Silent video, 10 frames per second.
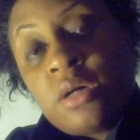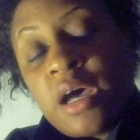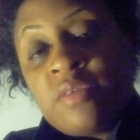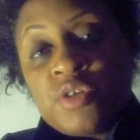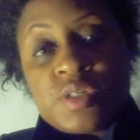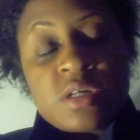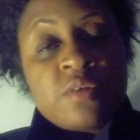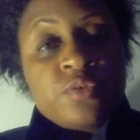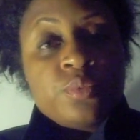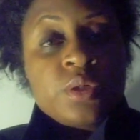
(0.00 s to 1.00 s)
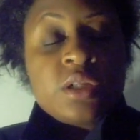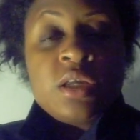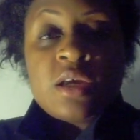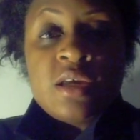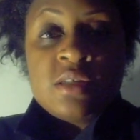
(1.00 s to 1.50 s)
Have yourself a really
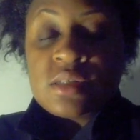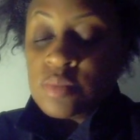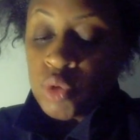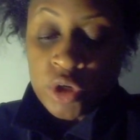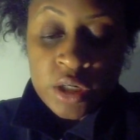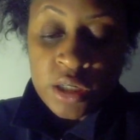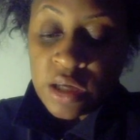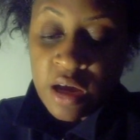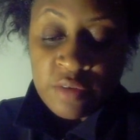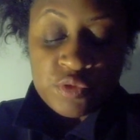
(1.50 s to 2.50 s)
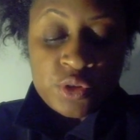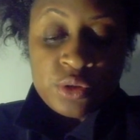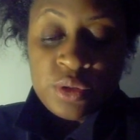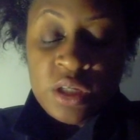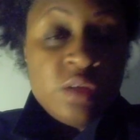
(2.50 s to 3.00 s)
nice morning,
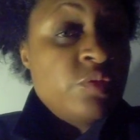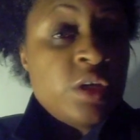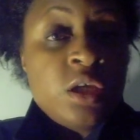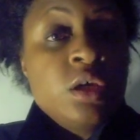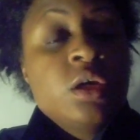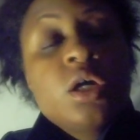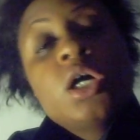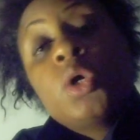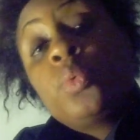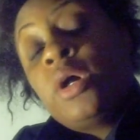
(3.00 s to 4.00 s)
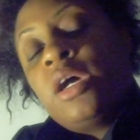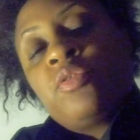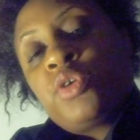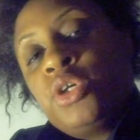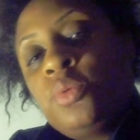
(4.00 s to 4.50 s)
afternoon, evening,
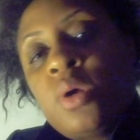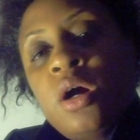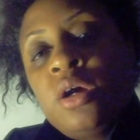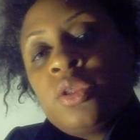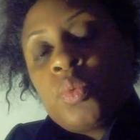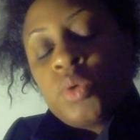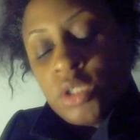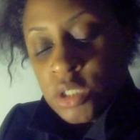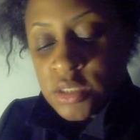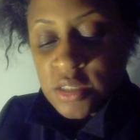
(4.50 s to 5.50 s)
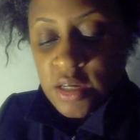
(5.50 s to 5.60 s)
wherever you are in the world.